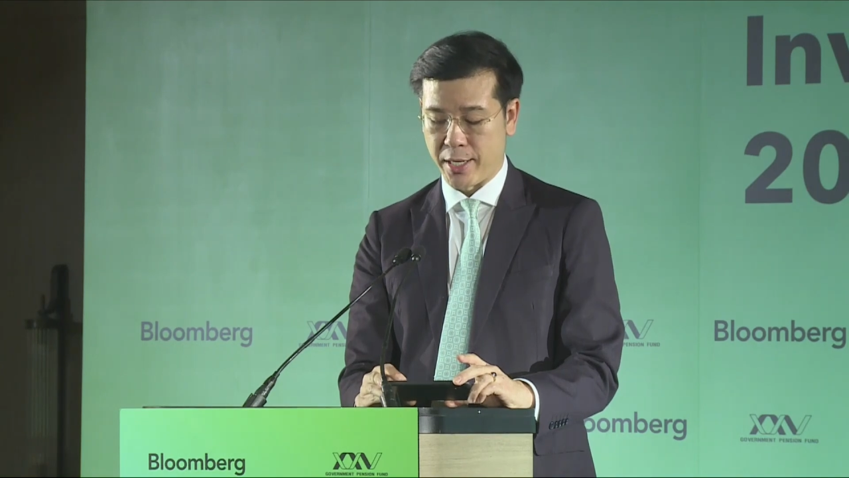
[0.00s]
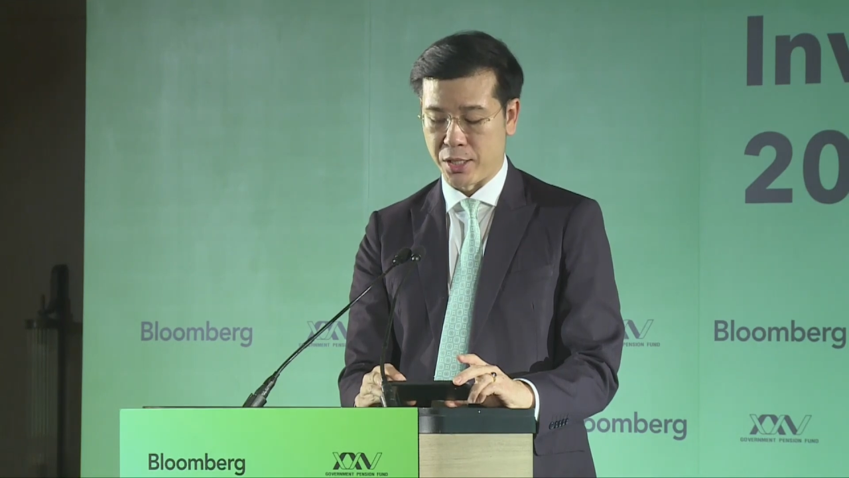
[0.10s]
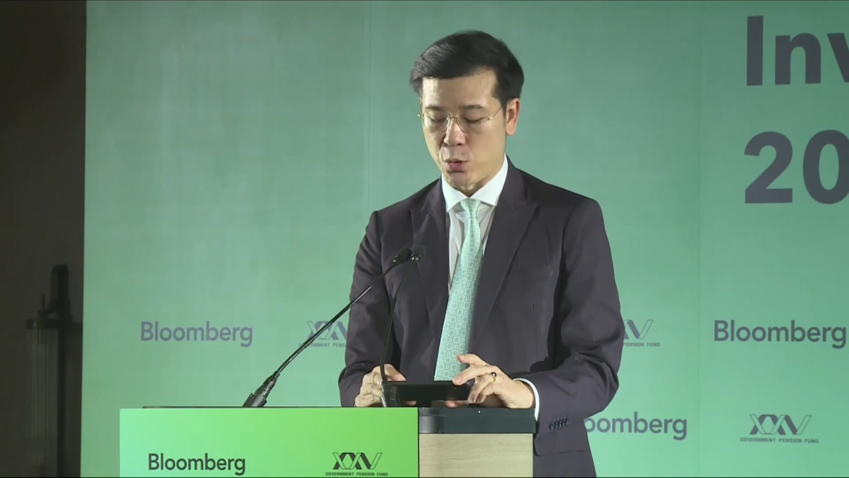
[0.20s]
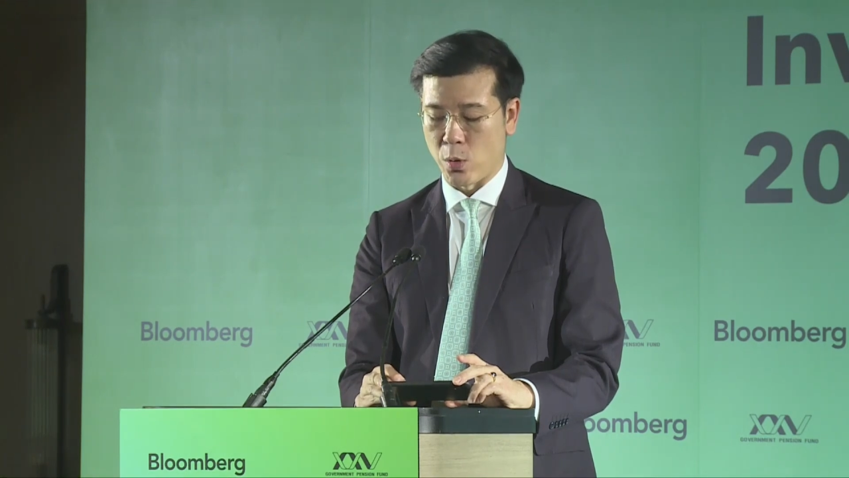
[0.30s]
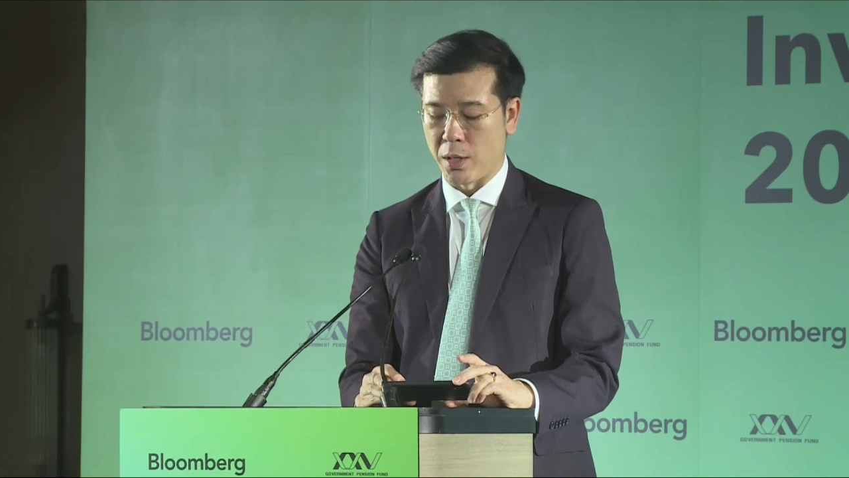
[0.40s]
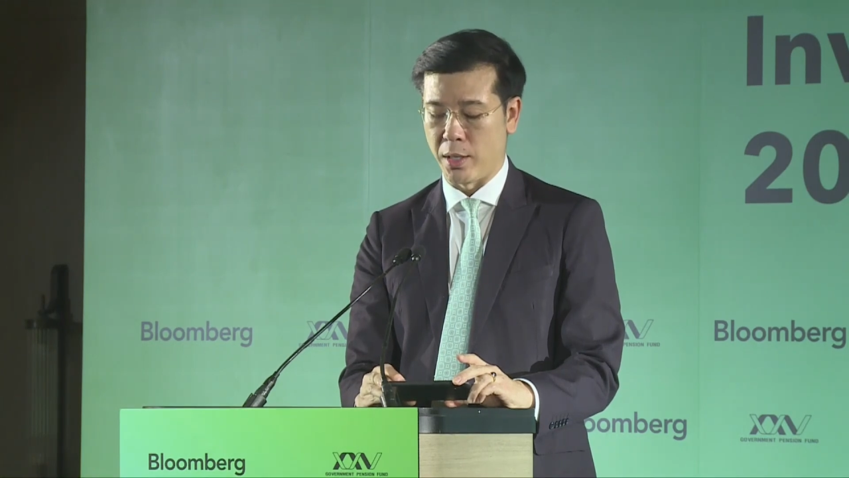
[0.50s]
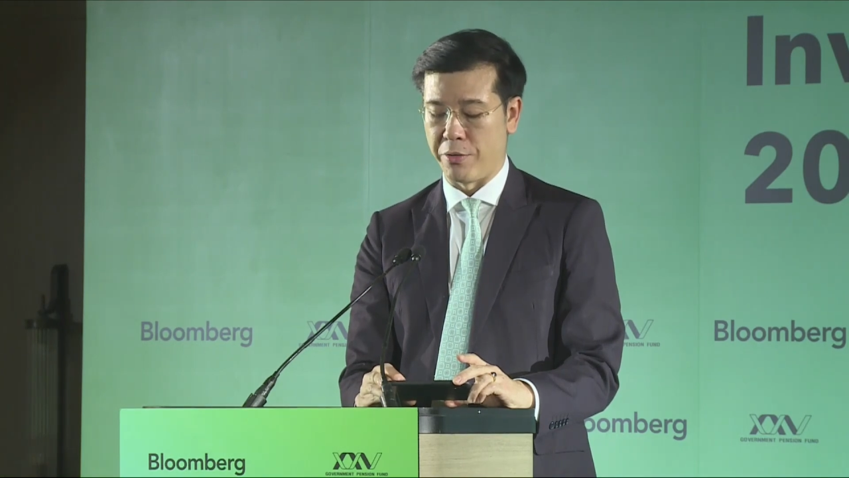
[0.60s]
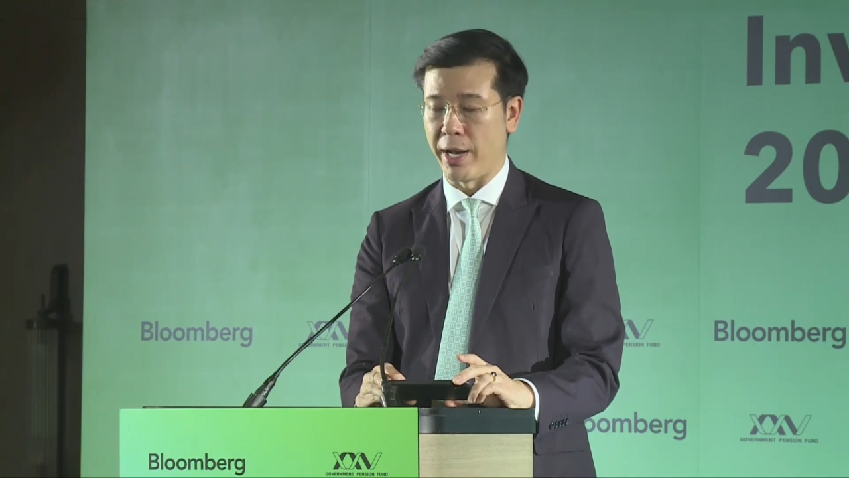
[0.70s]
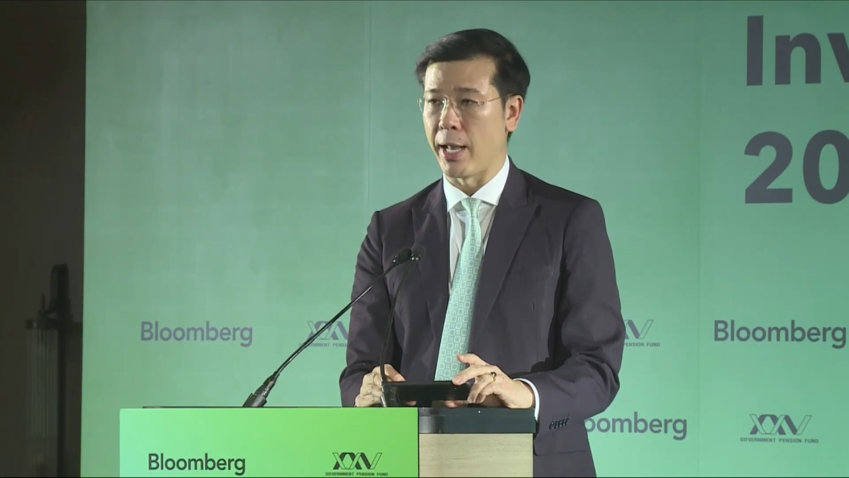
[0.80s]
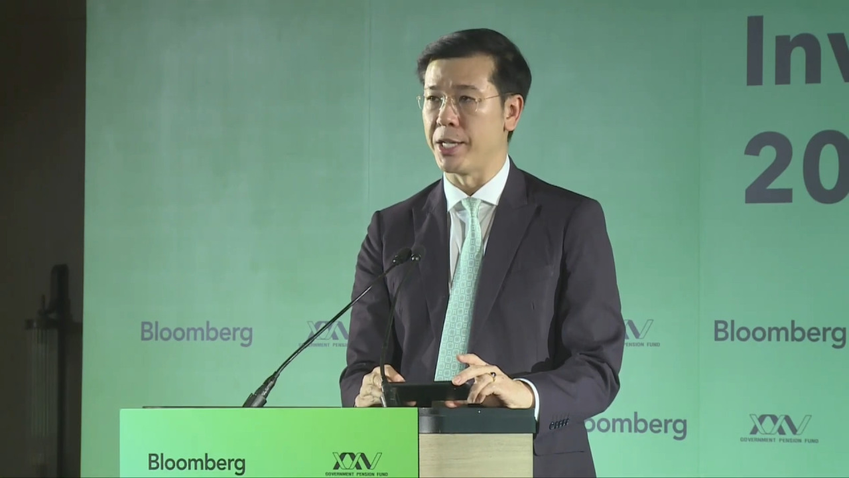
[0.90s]
toward the
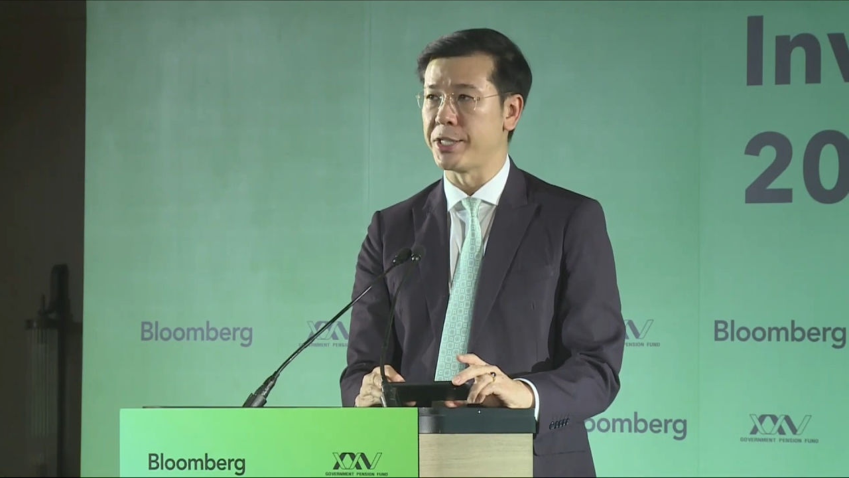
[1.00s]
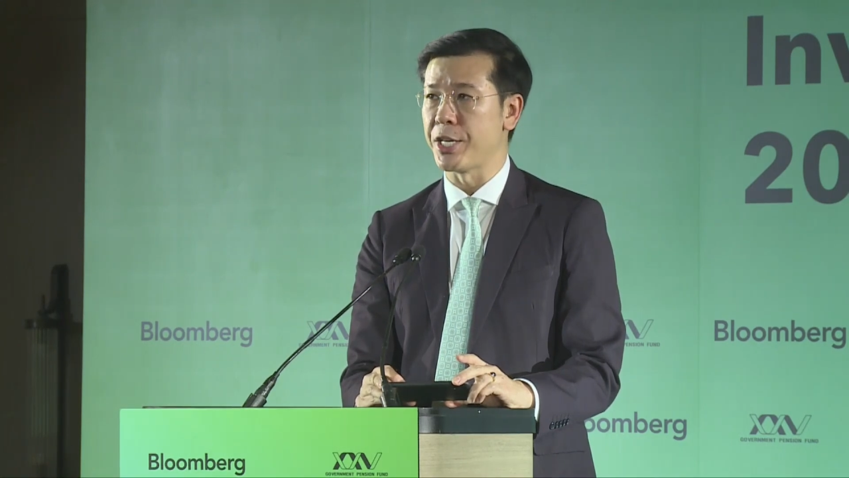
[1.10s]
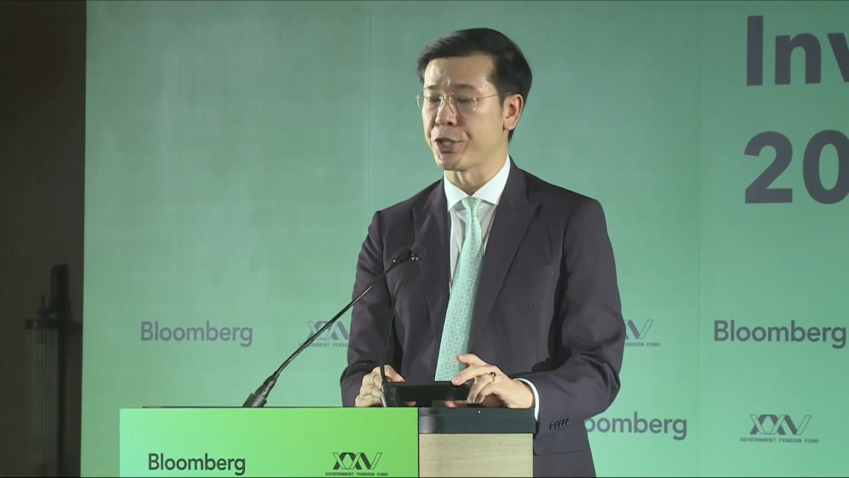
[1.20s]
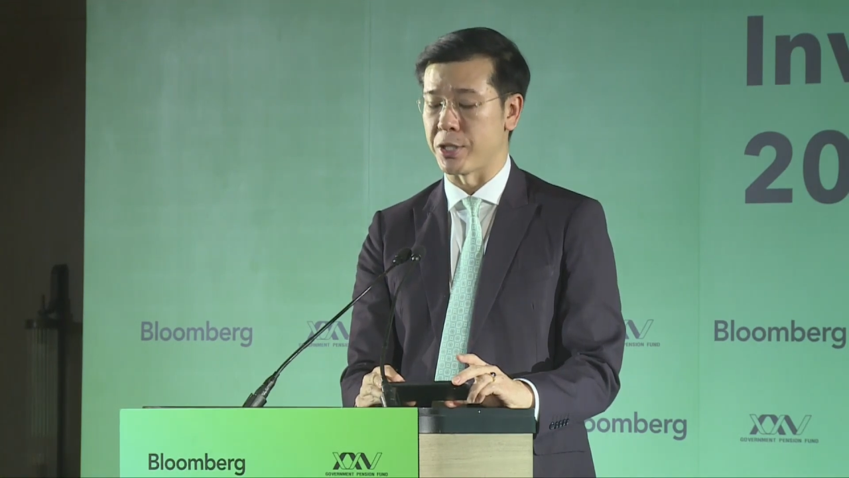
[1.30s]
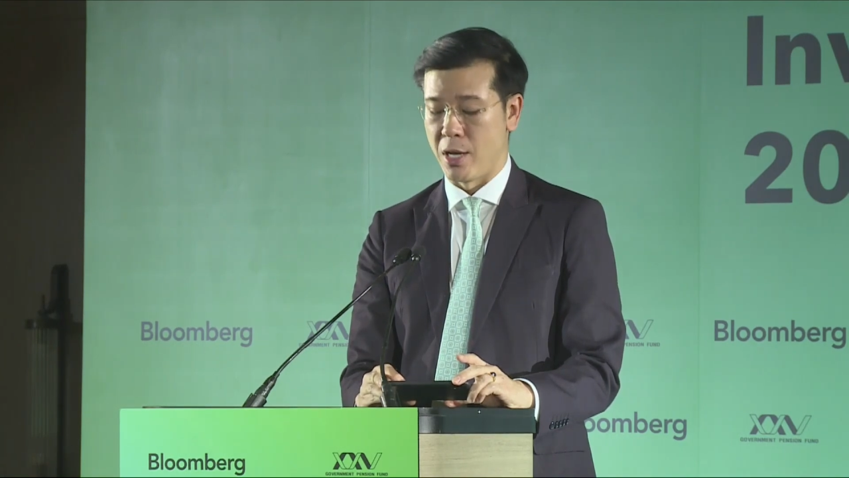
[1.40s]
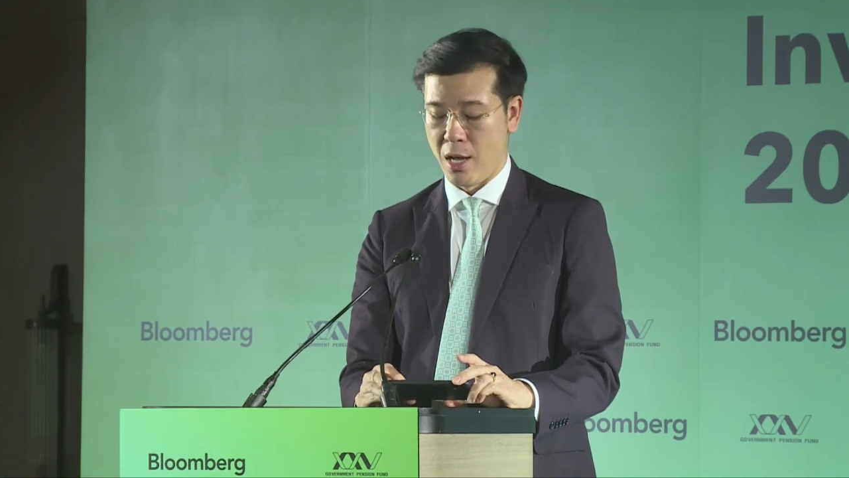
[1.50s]
realization